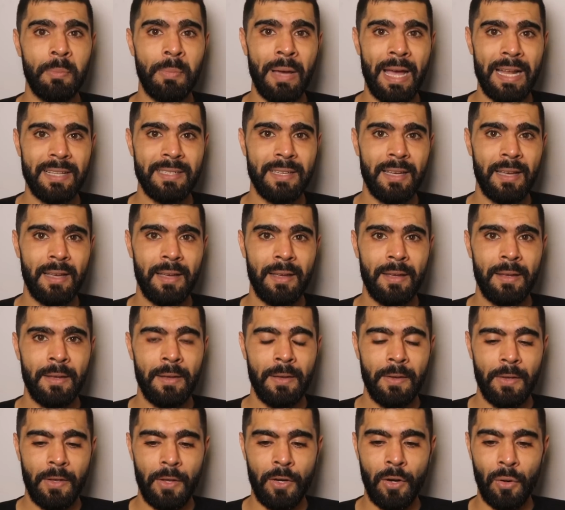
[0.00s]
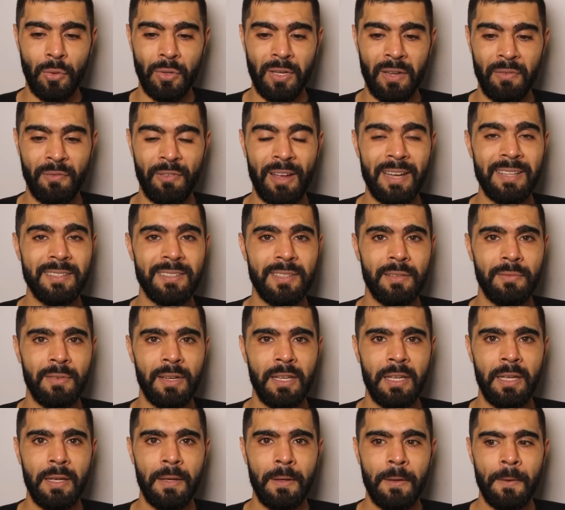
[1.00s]
better,
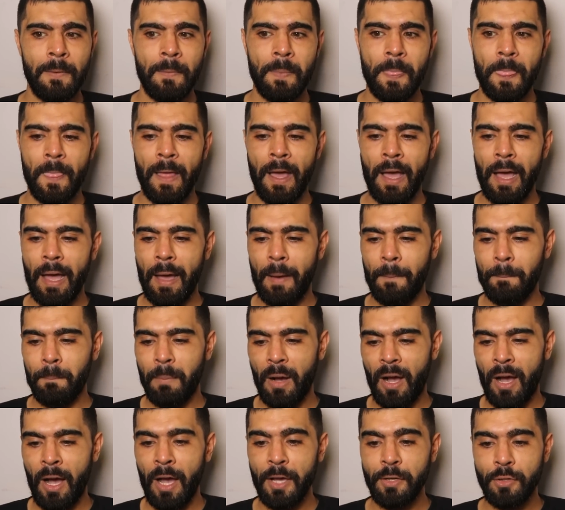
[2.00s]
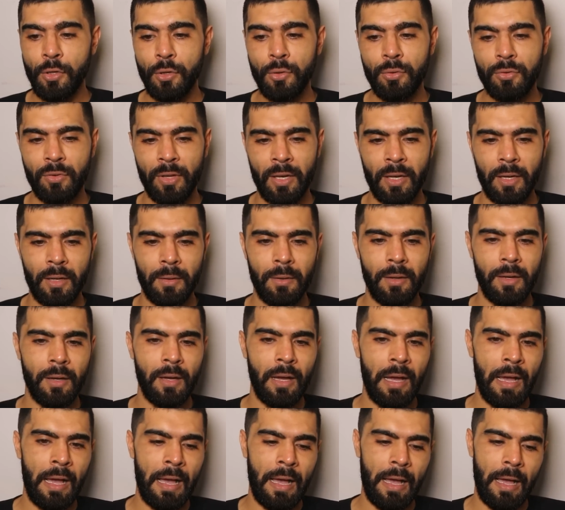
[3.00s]
defensively. But I do think
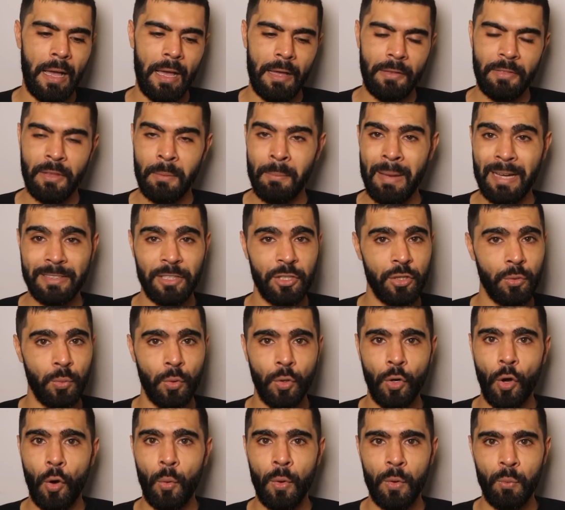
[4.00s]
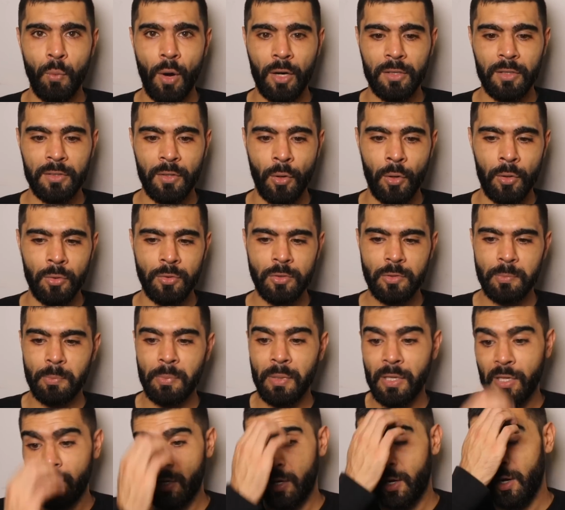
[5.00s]
the manager will go with one of those
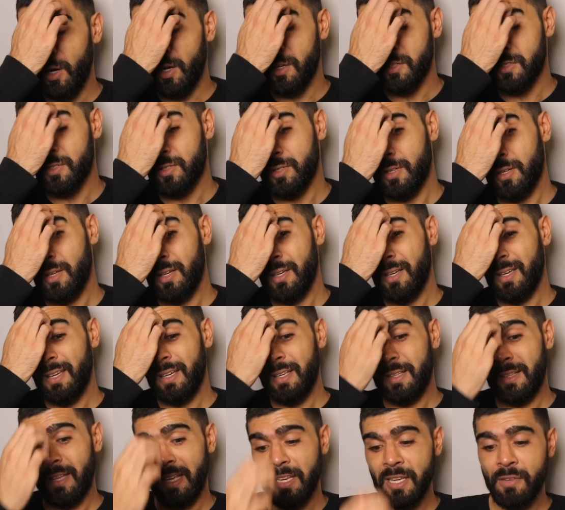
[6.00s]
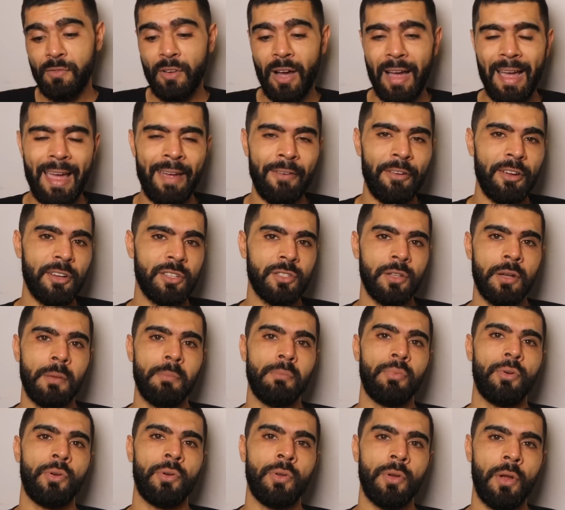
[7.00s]
because then you've got Eriksen
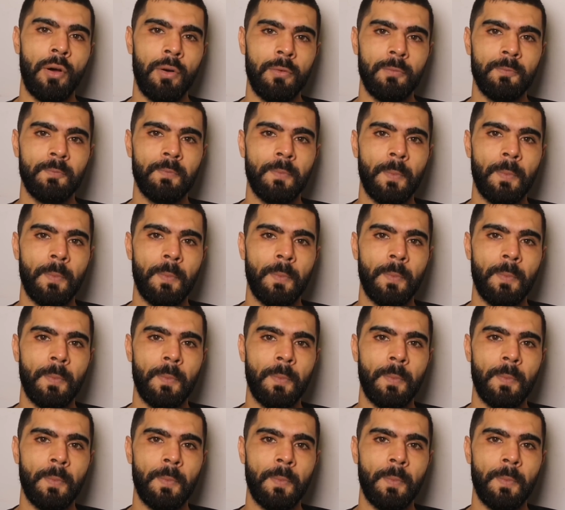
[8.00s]
and Bruno.